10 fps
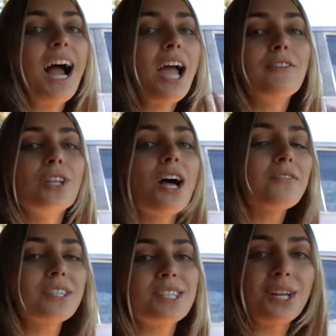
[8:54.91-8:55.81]
I have a lot
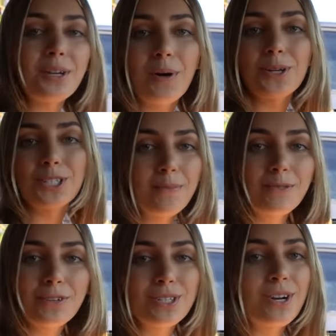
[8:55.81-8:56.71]
of exciting parts coming
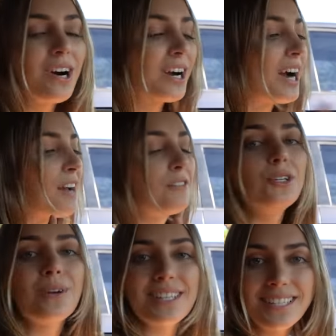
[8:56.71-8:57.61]
for this car. I have a
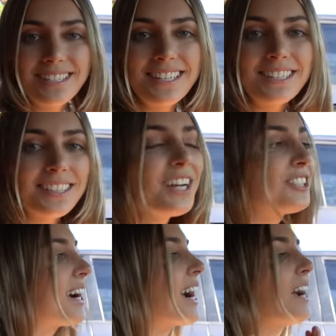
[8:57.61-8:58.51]
new ACT
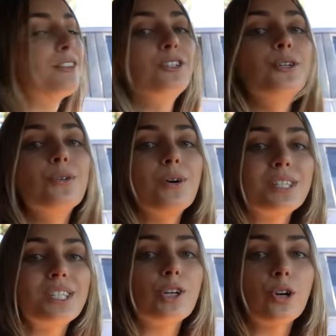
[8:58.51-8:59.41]
clutch. I have a new
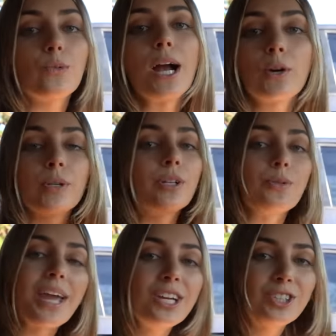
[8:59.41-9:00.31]
steering rack
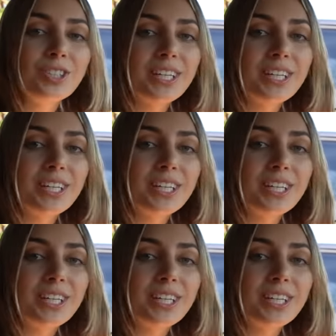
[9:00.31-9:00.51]
relocation